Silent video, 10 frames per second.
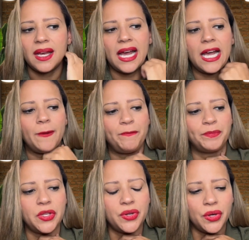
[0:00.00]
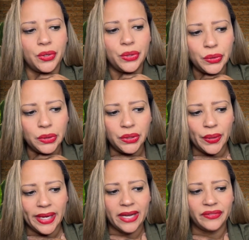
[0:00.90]
Hulu,
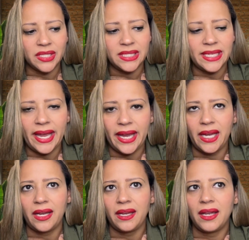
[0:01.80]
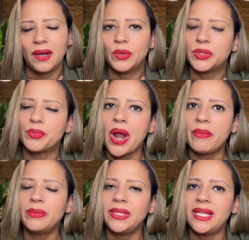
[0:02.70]
I have to say, was
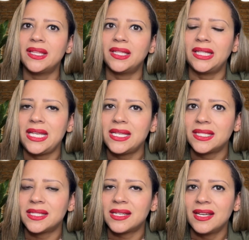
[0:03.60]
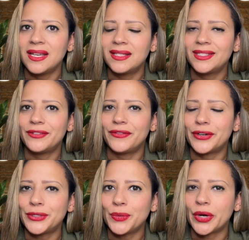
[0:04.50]
probably the least
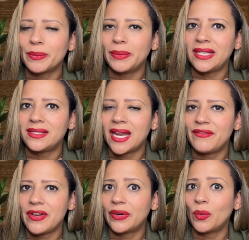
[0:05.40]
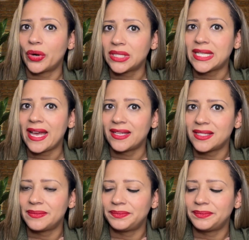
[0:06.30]
diverse workplace that I've ever worked at.